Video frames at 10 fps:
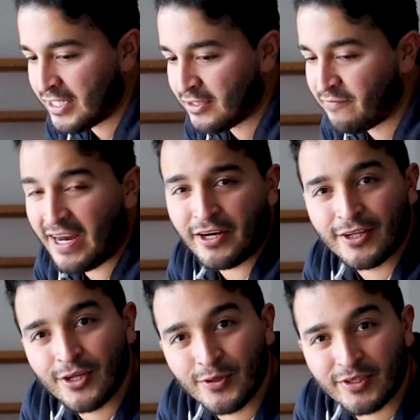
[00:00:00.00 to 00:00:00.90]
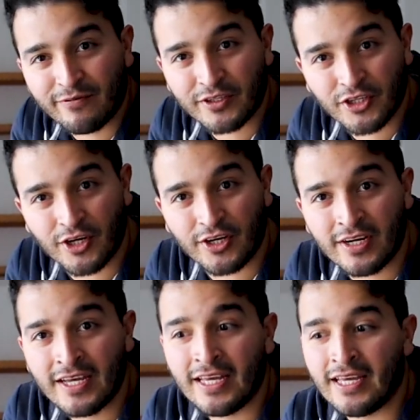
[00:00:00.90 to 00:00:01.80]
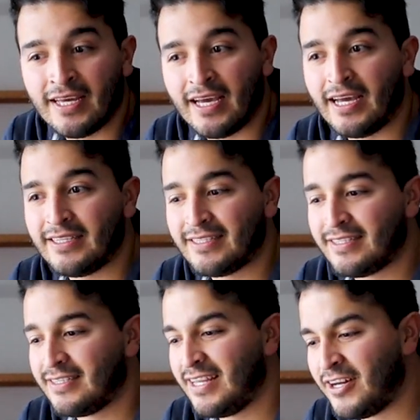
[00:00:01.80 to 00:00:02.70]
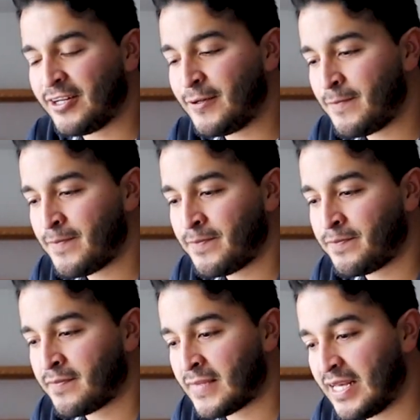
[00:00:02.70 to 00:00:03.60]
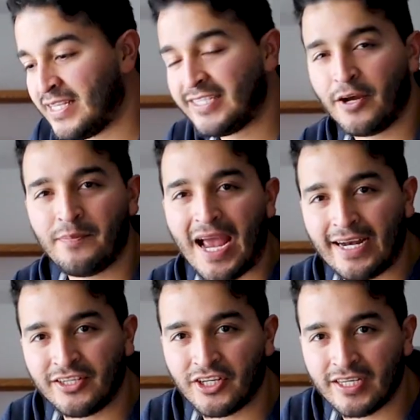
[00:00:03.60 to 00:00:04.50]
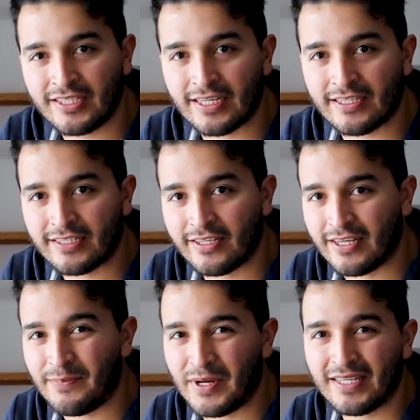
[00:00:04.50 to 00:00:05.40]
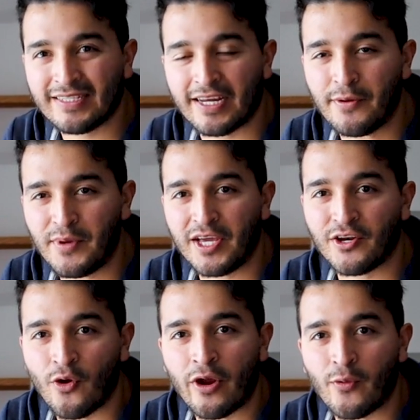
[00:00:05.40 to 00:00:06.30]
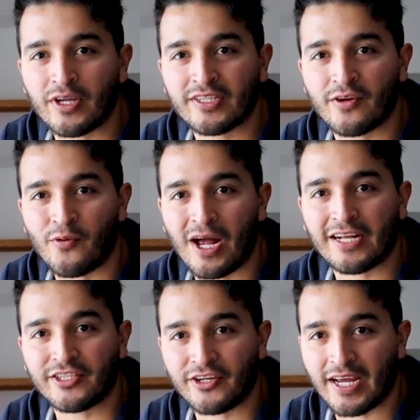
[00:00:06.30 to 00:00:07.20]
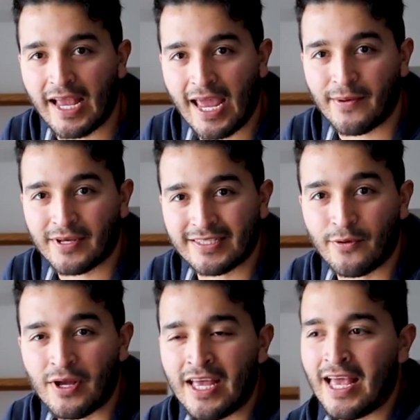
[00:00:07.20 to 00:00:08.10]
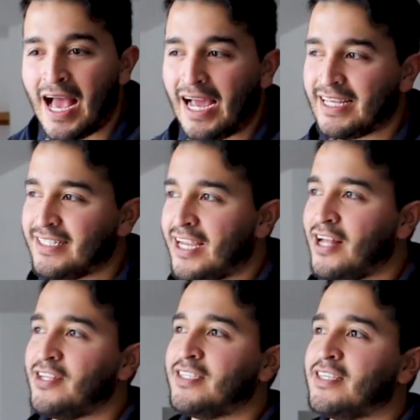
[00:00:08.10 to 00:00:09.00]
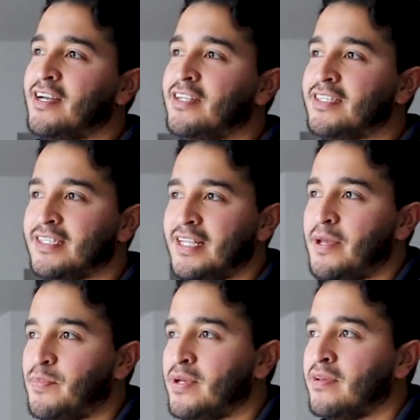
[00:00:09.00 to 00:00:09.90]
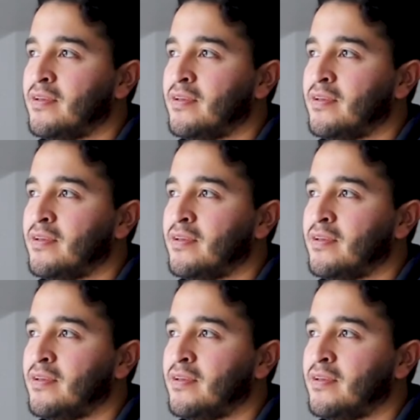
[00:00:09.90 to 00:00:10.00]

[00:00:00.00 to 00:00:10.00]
It's very loose for sure. It still manages. But it's gonna be annoying once in a while during a game because I can tell it's gonna slip.